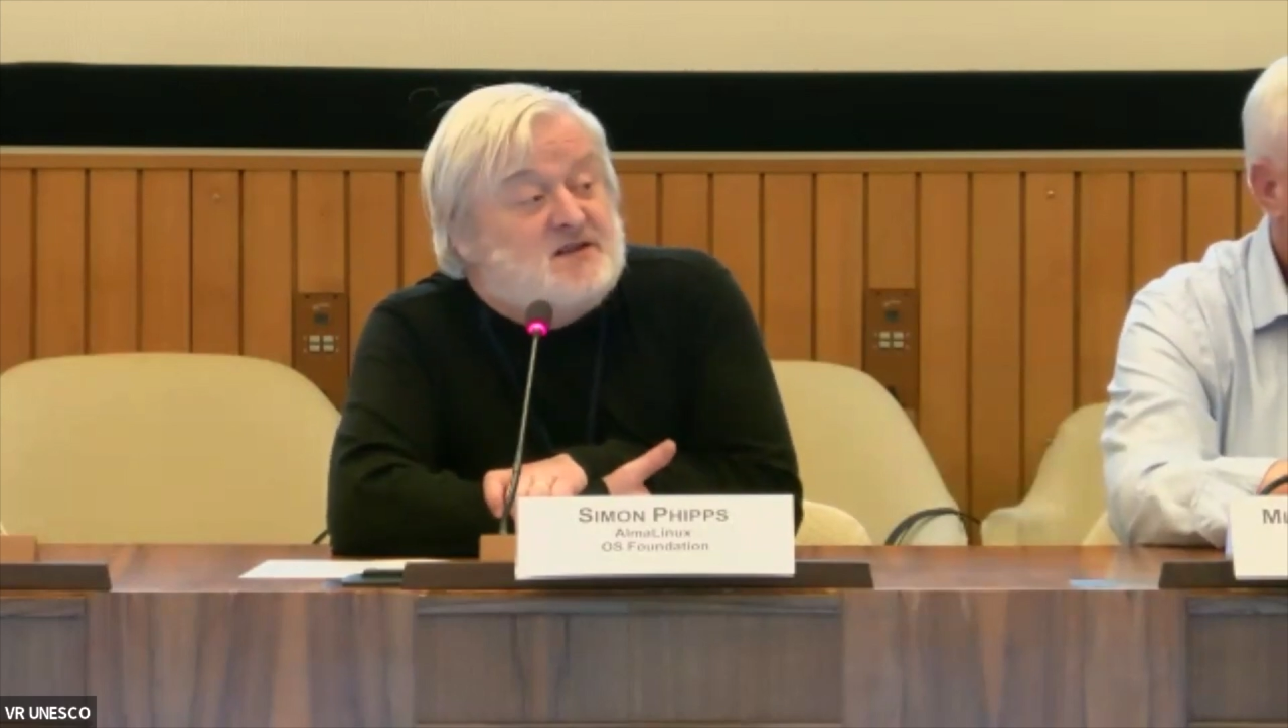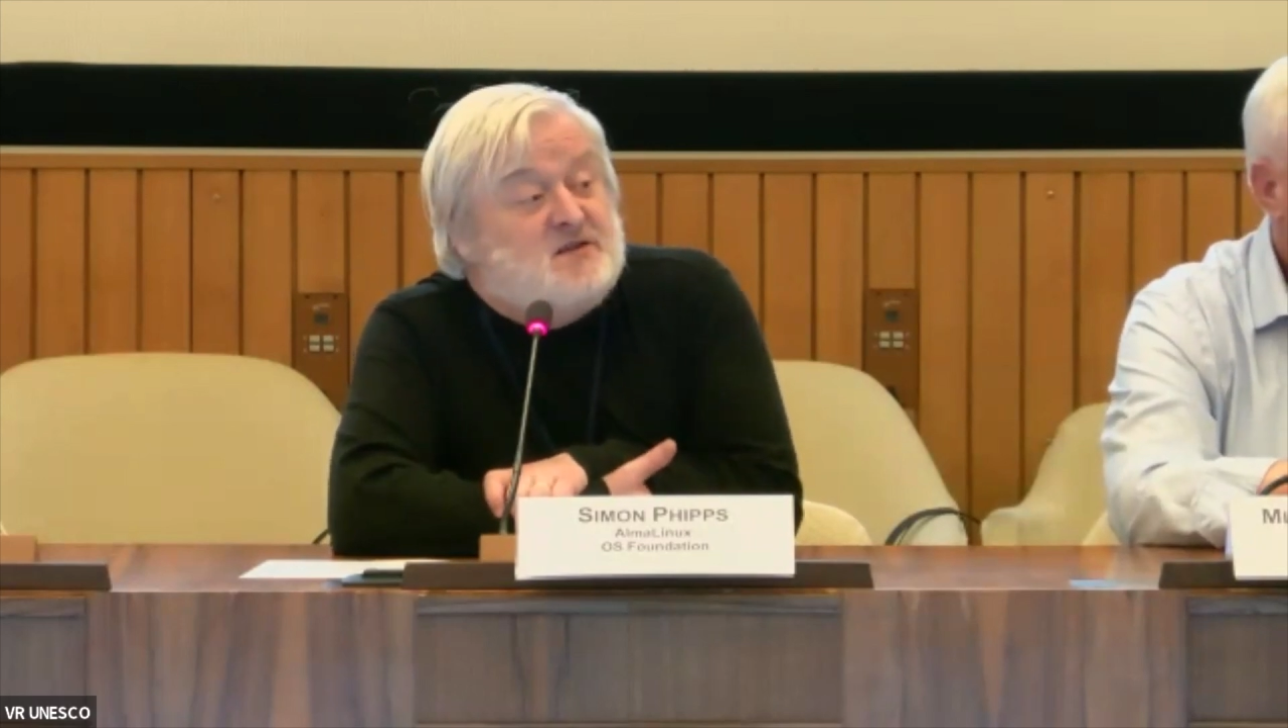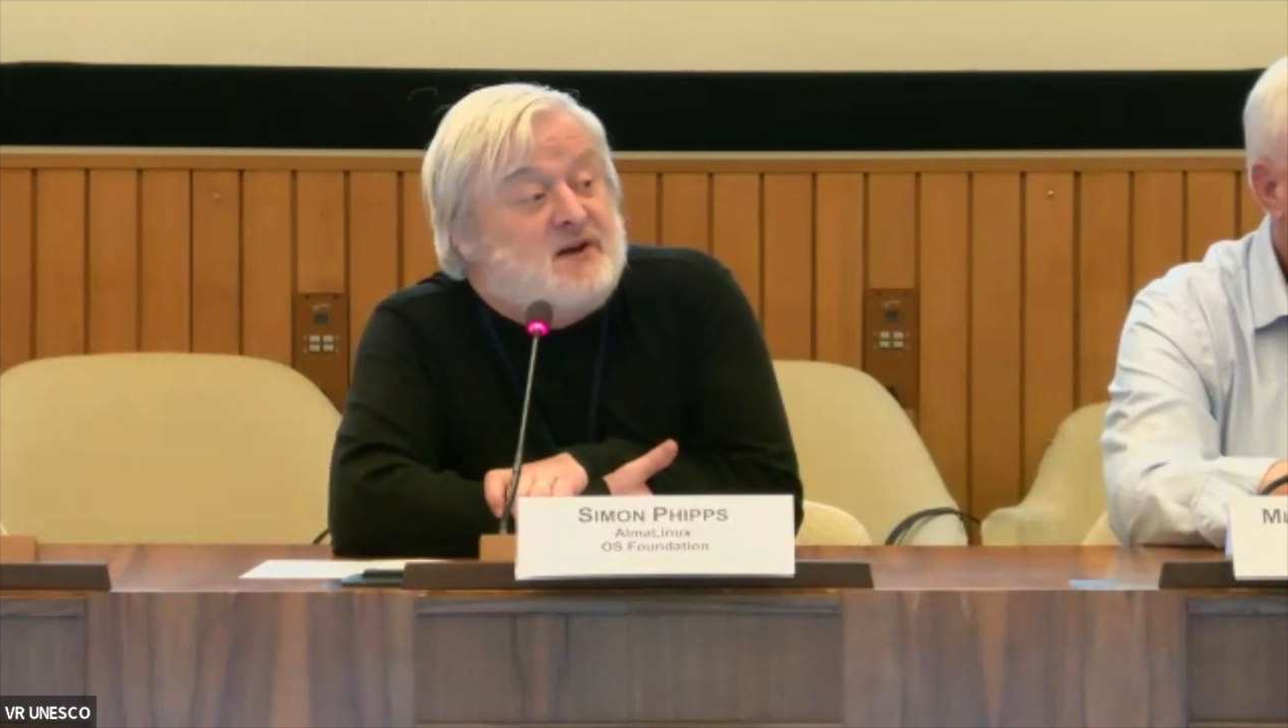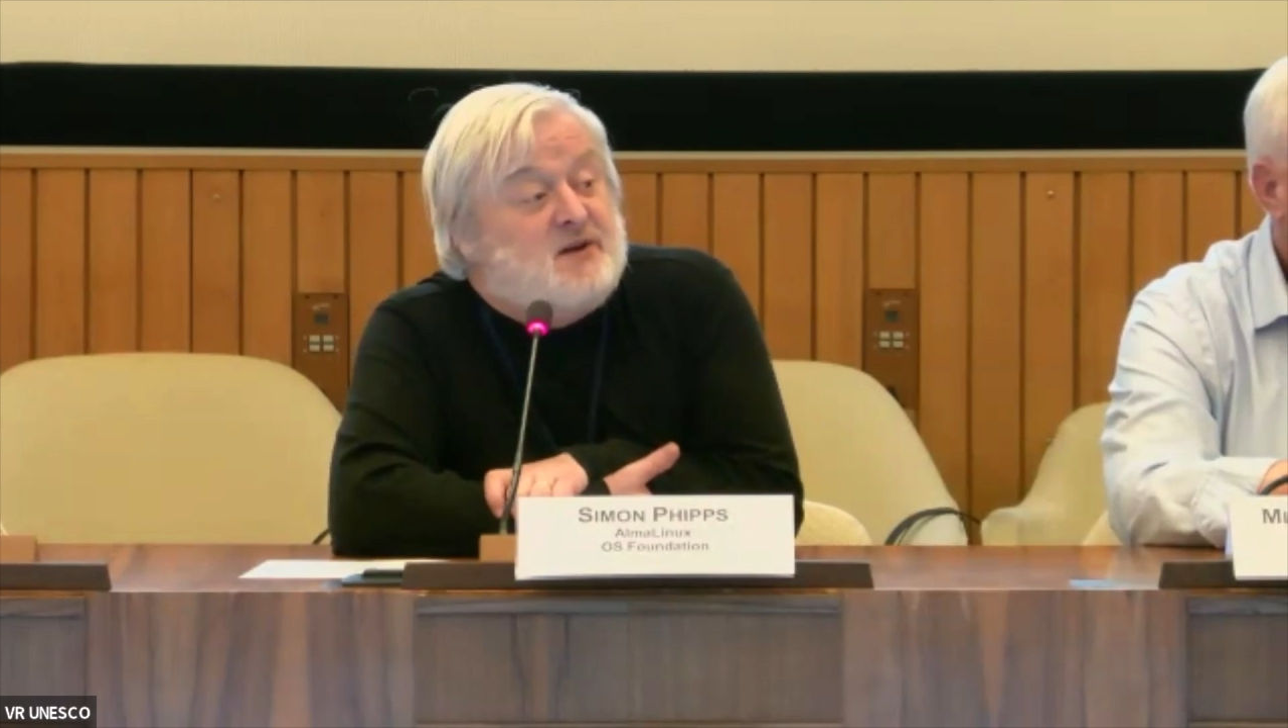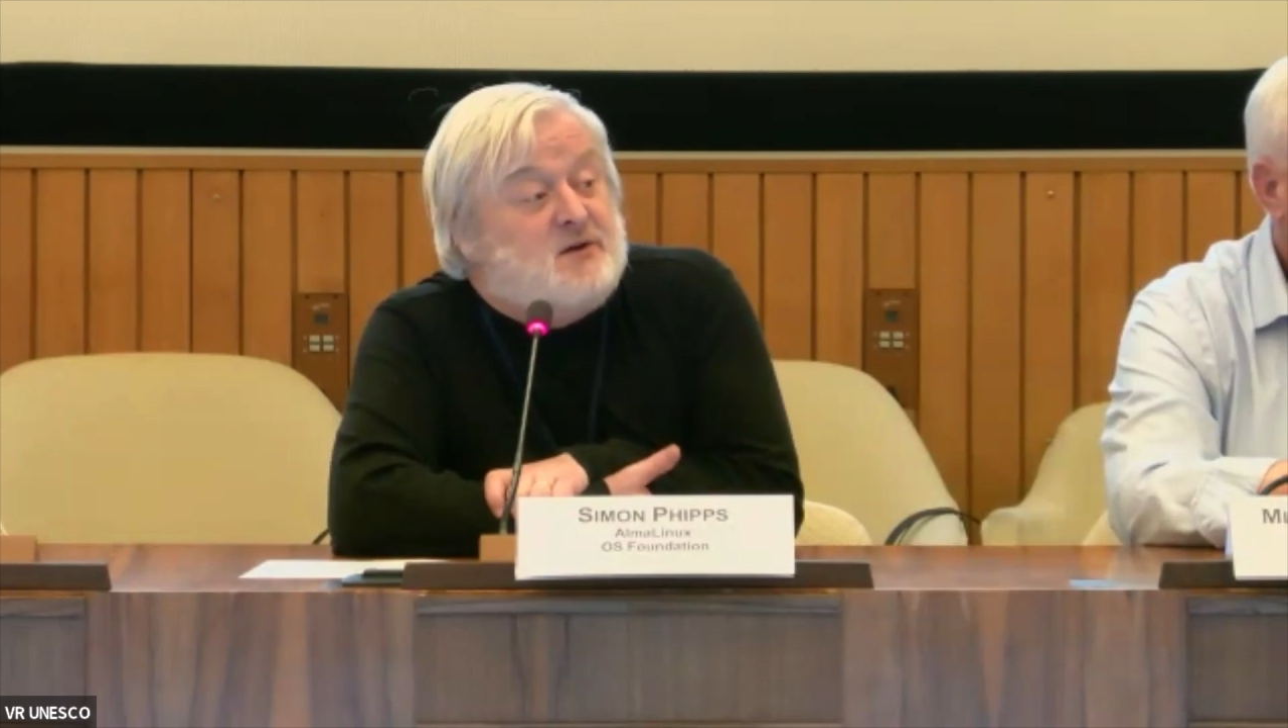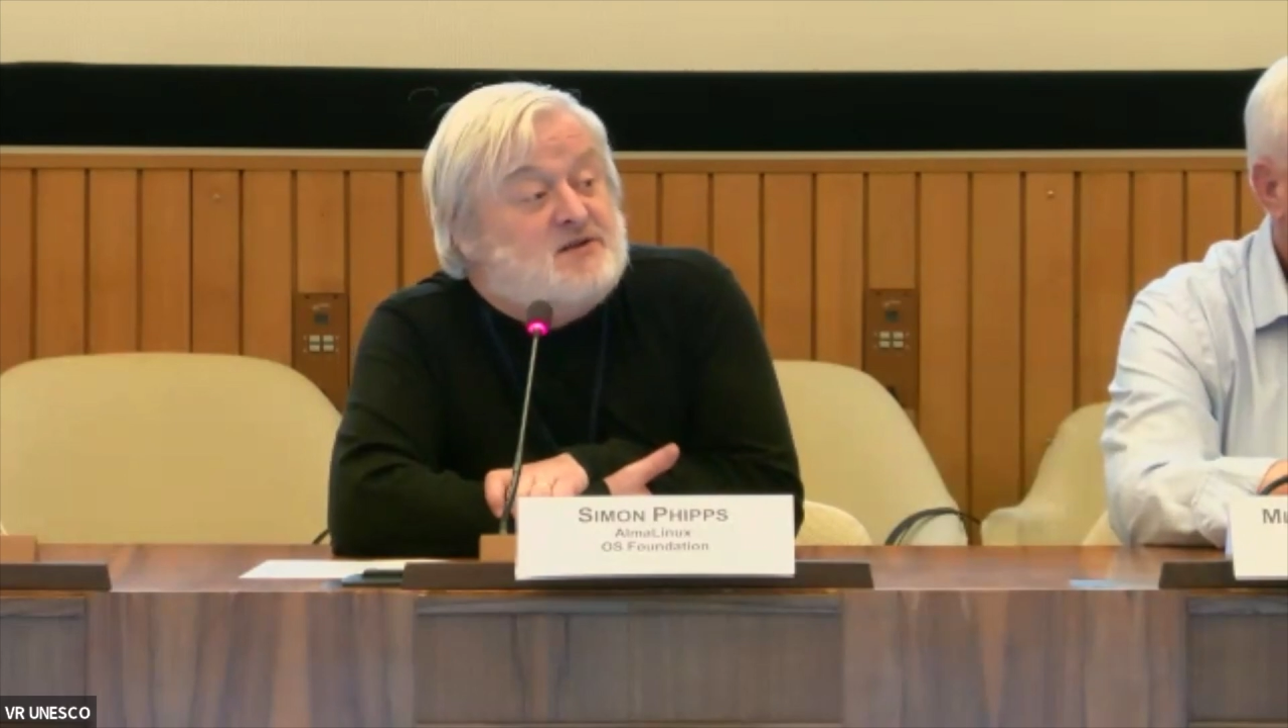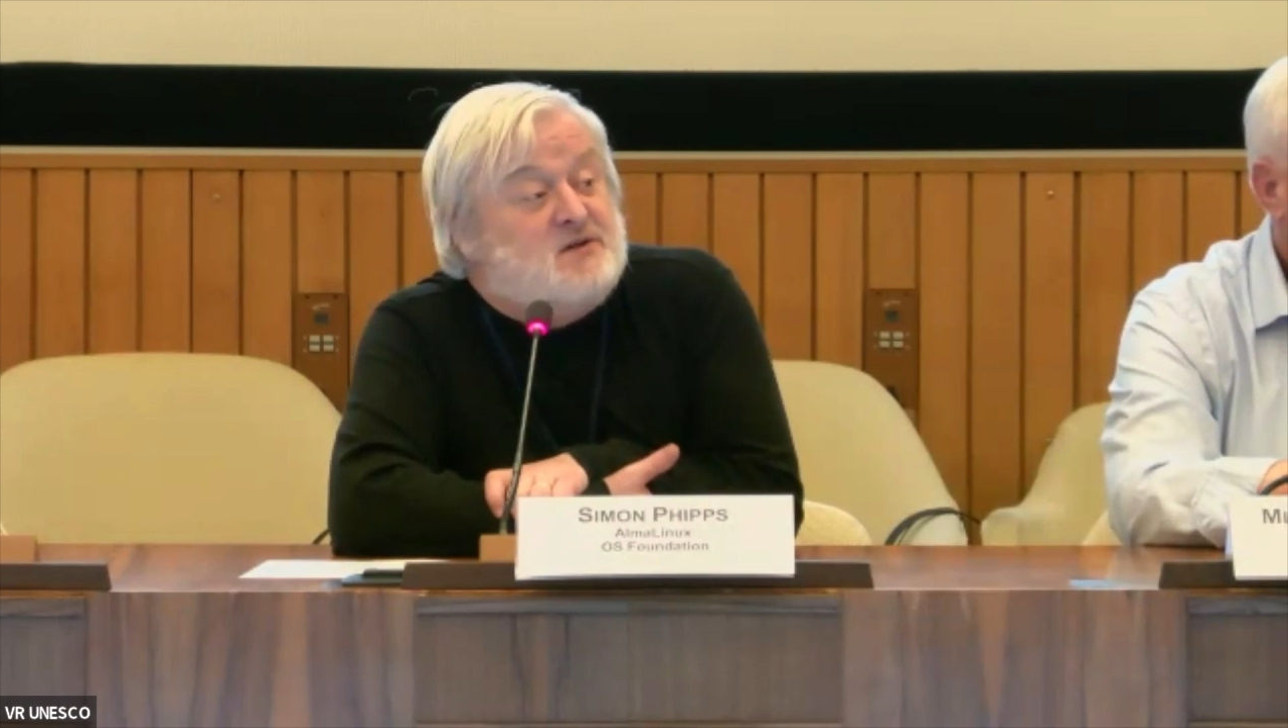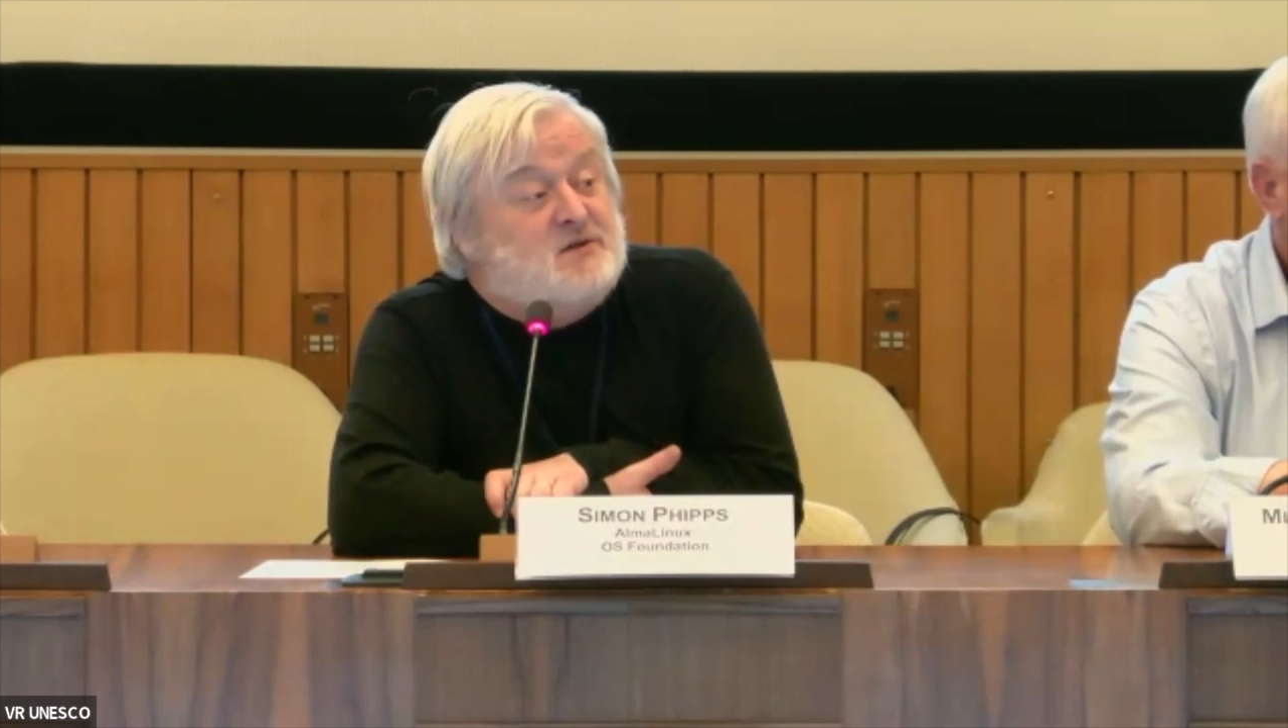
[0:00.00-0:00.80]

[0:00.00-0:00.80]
to my question